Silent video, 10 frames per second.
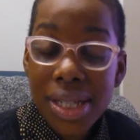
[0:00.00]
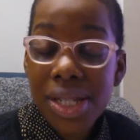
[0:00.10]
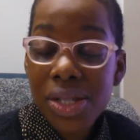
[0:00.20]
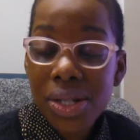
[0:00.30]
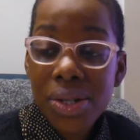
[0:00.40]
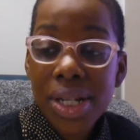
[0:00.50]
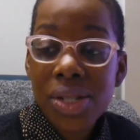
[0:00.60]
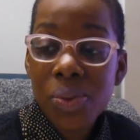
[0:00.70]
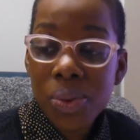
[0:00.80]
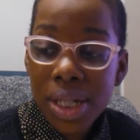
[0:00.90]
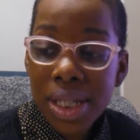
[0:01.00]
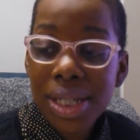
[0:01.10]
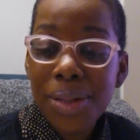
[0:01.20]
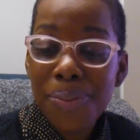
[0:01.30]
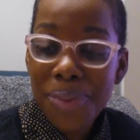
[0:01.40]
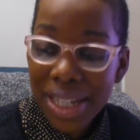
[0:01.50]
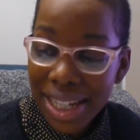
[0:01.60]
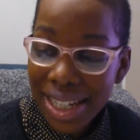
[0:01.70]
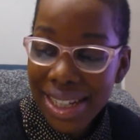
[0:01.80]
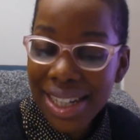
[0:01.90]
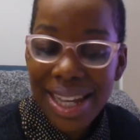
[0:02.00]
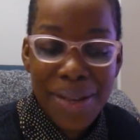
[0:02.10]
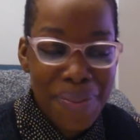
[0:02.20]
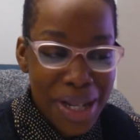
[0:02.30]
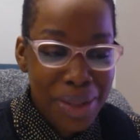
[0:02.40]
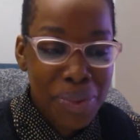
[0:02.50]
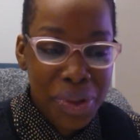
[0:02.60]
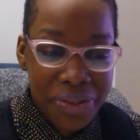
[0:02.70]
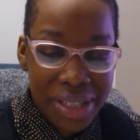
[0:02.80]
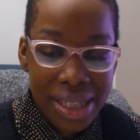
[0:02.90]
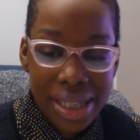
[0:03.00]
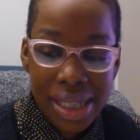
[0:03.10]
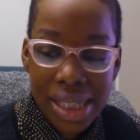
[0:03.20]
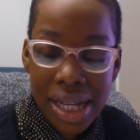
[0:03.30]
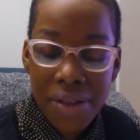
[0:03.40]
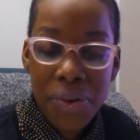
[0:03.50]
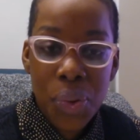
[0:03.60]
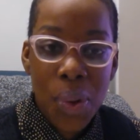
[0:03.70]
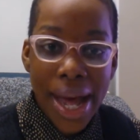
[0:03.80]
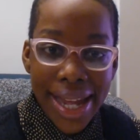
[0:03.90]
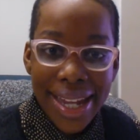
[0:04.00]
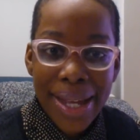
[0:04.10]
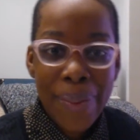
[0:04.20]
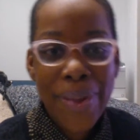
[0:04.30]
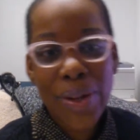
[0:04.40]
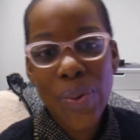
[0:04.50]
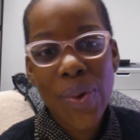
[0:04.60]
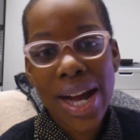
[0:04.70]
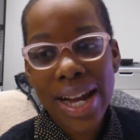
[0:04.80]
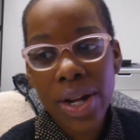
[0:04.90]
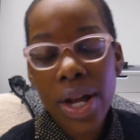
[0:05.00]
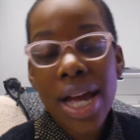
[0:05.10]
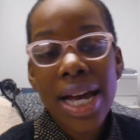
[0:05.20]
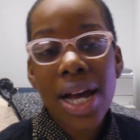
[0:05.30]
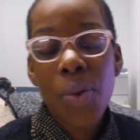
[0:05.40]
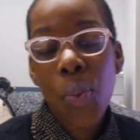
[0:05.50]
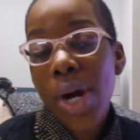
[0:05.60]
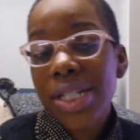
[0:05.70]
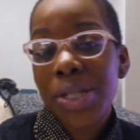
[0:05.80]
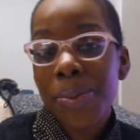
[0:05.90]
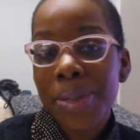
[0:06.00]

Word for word: This year has really been a metamorphosis of who I am and who I want to